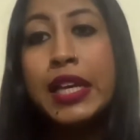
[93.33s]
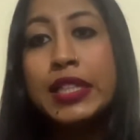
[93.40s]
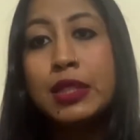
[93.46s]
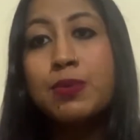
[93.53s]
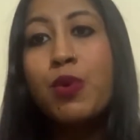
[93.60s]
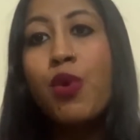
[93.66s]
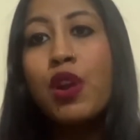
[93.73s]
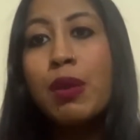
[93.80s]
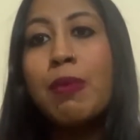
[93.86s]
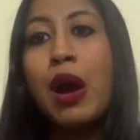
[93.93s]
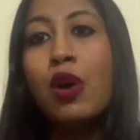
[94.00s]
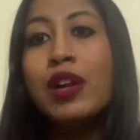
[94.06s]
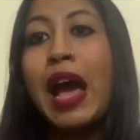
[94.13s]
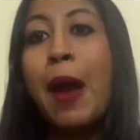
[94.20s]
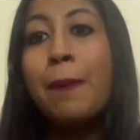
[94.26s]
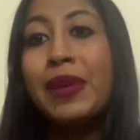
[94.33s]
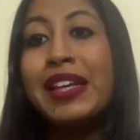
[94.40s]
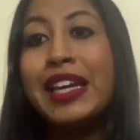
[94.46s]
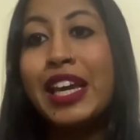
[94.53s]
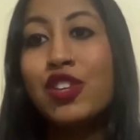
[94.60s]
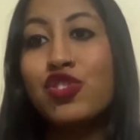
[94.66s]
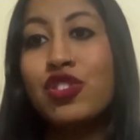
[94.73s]
it's more about
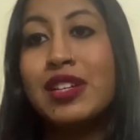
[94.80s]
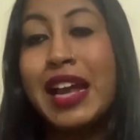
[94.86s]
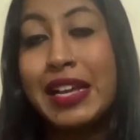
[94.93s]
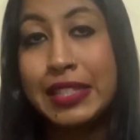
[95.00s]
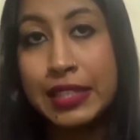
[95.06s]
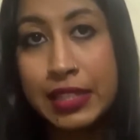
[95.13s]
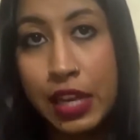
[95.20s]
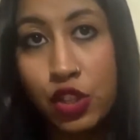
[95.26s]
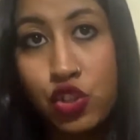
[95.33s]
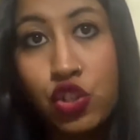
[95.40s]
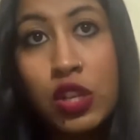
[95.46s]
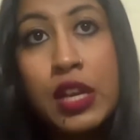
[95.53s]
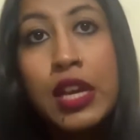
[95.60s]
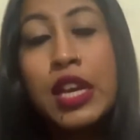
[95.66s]
application as such